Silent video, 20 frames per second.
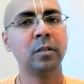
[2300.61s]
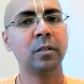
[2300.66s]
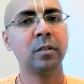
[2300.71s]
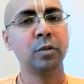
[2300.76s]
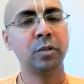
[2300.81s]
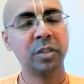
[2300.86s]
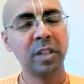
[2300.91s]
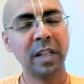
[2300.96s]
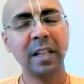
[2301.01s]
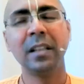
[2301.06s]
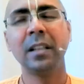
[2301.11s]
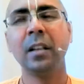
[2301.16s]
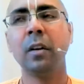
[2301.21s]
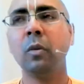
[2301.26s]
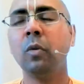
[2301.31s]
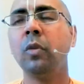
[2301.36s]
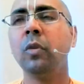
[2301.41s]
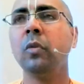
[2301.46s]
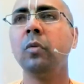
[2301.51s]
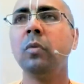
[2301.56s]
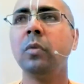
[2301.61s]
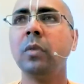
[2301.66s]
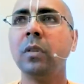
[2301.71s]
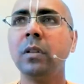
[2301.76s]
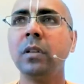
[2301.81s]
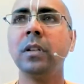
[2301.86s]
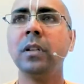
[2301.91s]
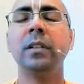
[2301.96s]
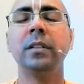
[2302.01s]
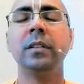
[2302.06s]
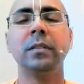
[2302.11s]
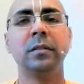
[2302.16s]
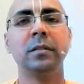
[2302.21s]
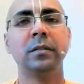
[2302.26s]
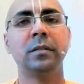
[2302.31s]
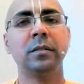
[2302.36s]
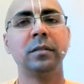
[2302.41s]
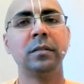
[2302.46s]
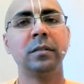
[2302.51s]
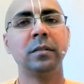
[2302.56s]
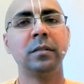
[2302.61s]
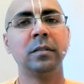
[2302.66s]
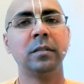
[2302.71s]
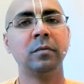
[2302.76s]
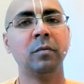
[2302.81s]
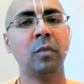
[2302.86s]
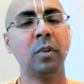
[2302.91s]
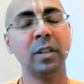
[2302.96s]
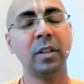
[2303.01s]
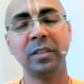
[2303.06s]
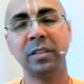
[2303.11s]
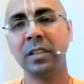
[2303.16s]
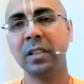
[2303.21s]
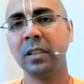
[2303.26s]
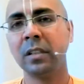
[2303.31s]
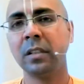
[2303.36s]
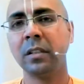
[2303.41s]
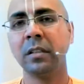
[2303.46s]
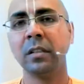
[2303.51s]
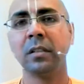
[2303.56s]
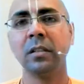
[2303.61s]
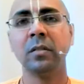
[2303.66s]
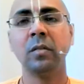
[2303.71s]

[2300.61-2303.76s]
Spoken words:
to tell the whole world what is the